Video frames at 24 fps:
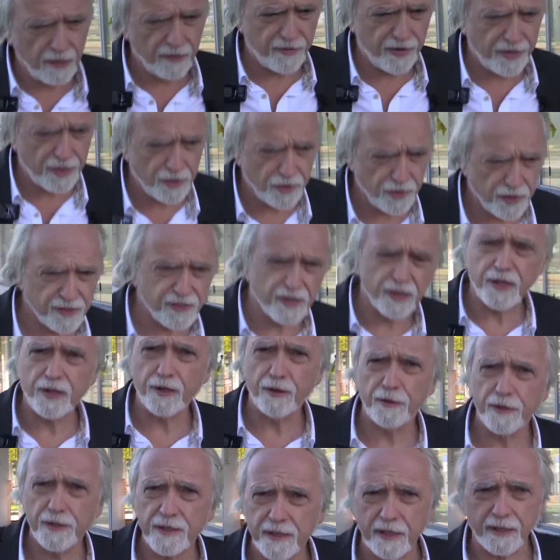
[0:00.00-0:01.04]
of energy
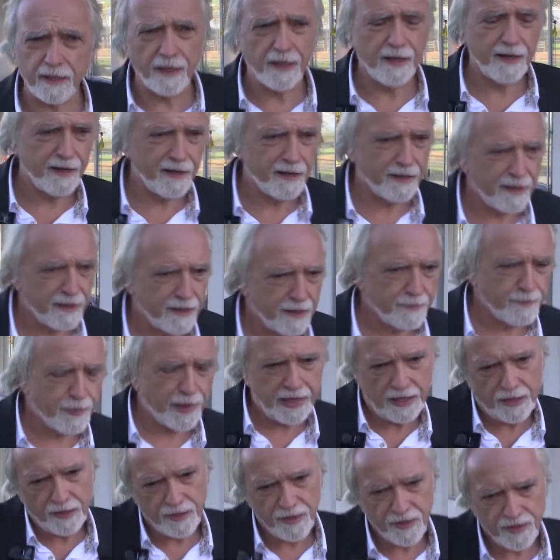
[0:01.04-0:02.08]
security,
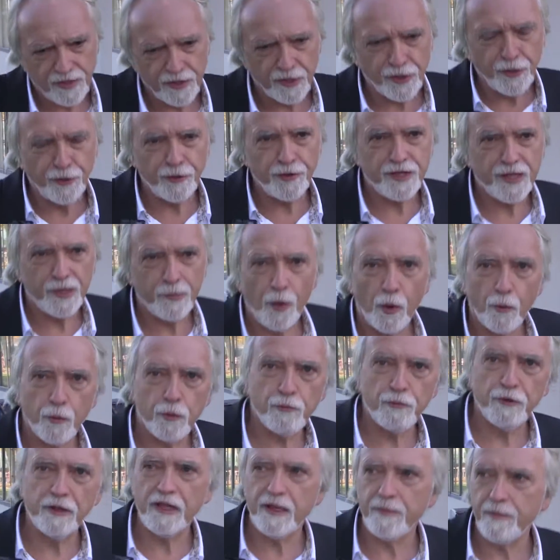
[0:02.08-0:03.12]
by energy security what
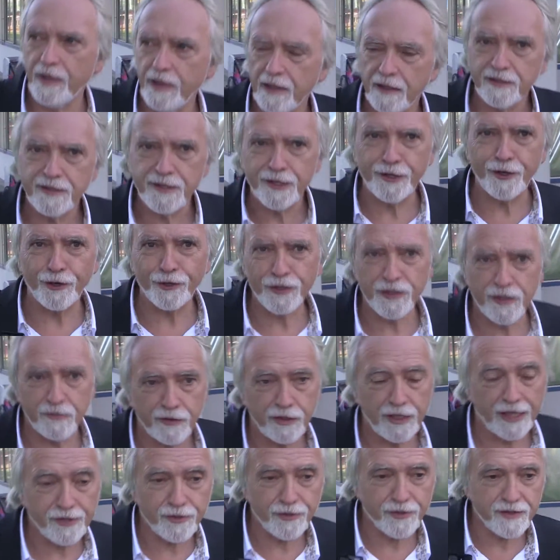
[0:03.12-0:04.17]
we really mean is the cost of
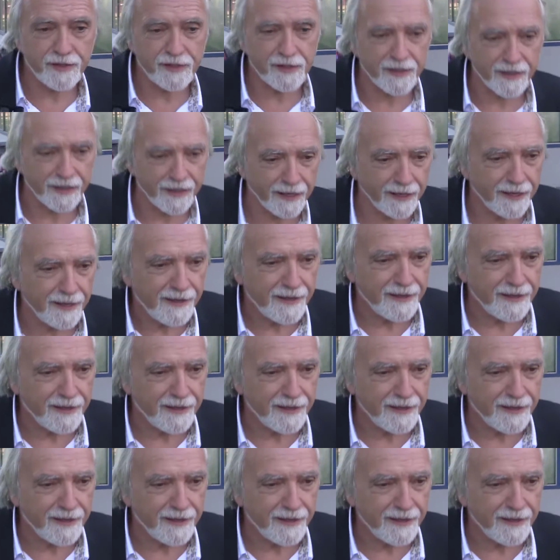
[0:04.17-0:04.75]
electricity,